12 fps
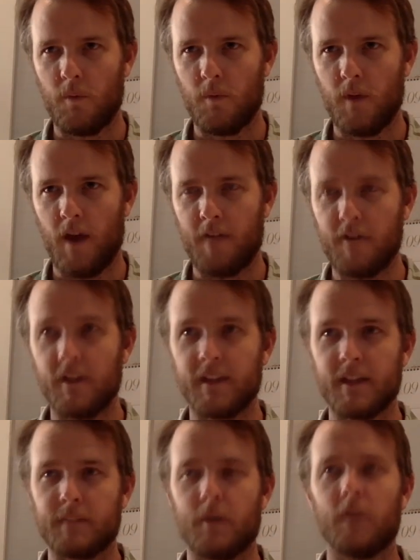I feel like
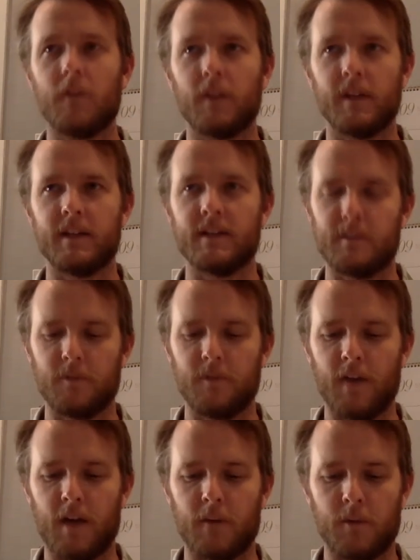that's perfectly
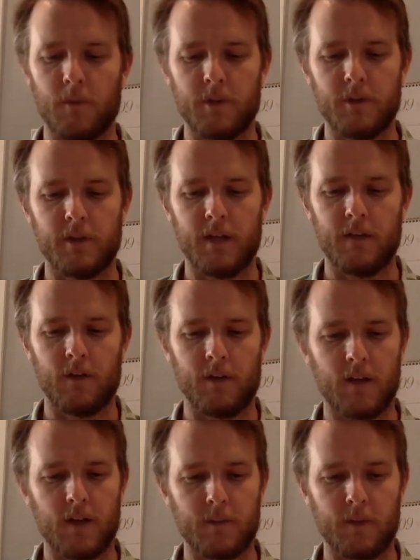exemplified with what you kind of already
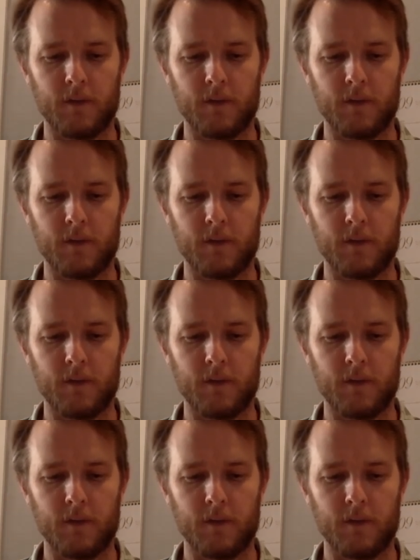talked about,